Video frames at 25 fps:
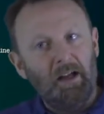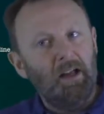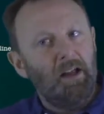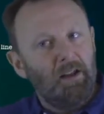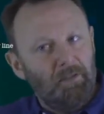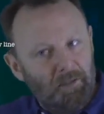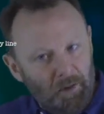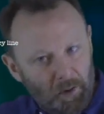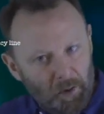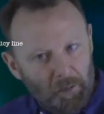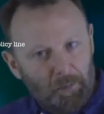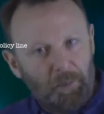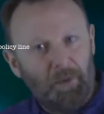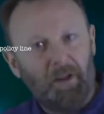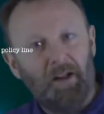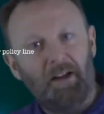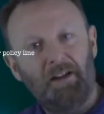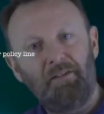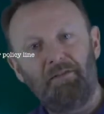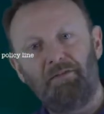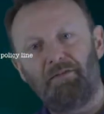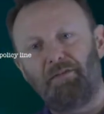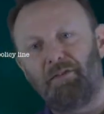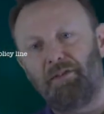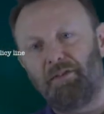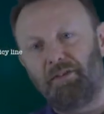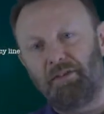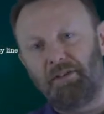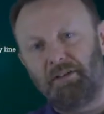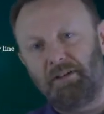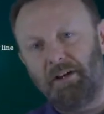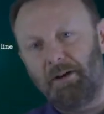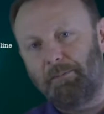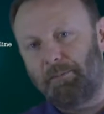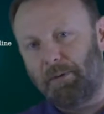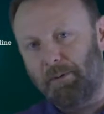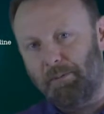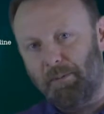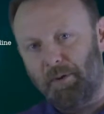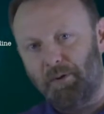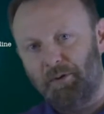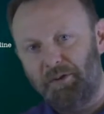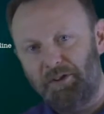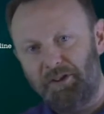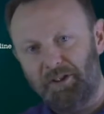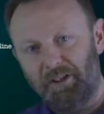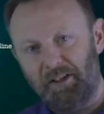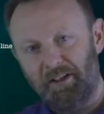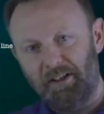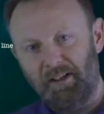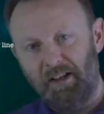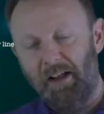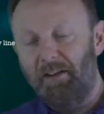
if you apply for a promotion,